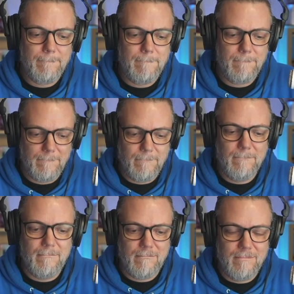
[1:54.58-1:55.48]

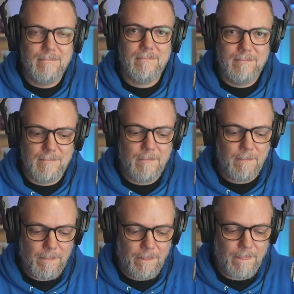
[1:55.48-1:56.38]

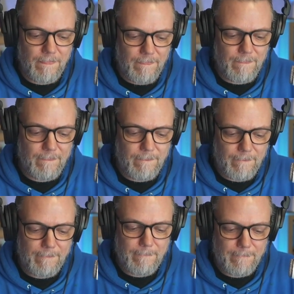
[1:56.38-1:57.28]

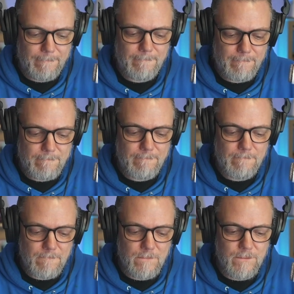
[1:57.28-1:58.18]

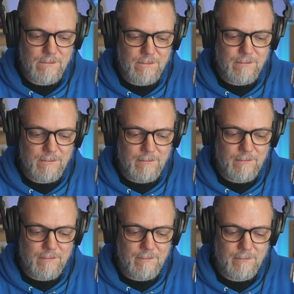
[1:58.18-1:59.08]

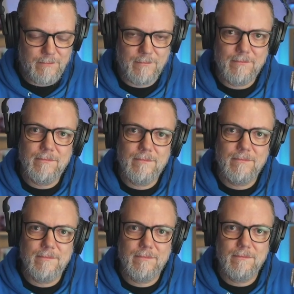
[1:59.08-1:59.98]

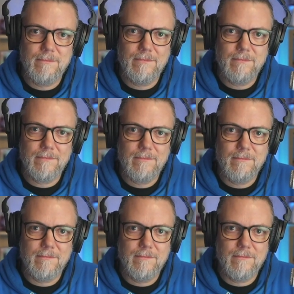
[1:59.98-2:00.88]

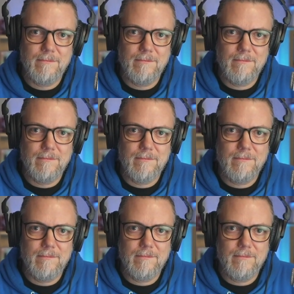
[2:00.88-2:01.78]

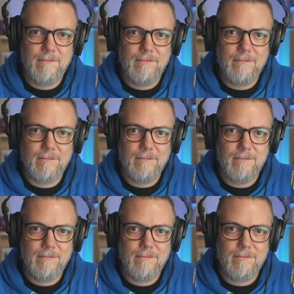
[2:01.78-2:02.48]
No words are spoken by the person on screen.